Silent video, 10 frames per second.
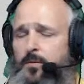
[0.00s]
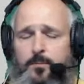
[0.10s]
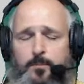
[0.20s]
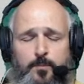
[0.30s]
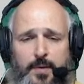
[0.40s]

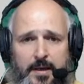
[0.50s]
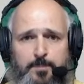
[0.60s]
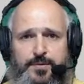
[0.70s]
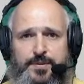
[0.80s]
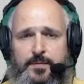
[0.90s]

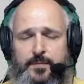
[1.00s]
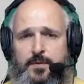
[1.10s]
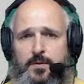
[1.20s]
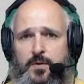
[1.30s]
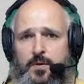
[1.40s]
pipes
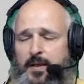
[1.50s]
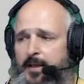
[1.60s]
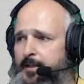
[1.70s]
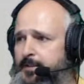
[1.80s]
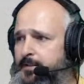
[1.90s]
and
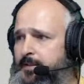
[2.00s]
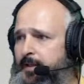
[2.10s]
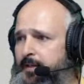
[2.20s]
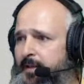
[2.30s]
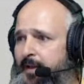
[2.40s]
then
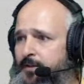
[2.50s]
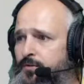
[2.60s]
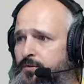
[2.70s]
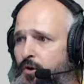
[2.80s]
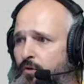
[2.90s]
enter the
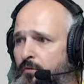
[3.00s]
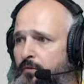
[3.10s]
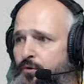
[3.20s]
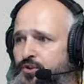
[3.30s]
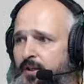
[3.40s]
overflow
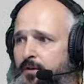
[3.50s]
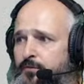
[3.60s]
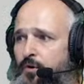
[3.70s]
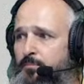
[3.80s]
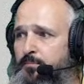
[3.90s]
channel from
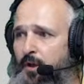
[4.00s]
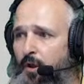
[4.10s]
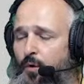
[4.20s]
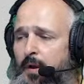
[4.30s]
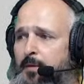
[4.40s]
below.
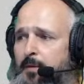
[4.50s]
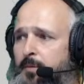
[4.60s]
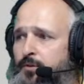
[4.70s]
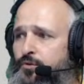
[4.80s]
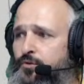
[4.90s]
But you
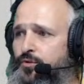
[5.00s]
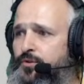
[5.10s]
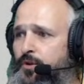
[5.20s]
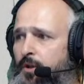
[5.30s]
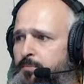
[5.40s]
should
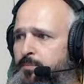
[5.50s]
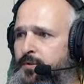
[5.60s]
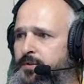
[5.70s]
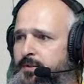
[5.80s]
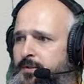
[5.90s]
not
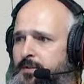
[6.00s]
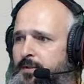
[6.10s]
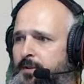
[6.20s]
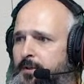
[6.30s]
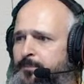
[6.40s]
put the
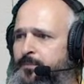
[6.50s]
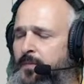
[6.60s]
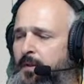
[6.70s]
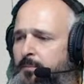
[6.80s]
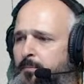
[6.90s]

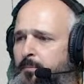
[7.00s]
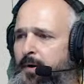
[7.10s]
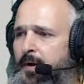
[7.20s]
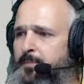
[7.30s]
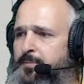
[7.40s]

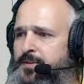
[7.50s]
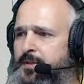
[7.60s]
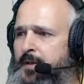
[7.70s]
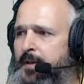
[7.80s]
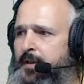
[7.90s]
pipes
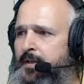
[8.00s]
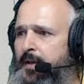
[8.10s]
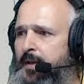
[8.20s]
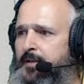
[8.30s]
at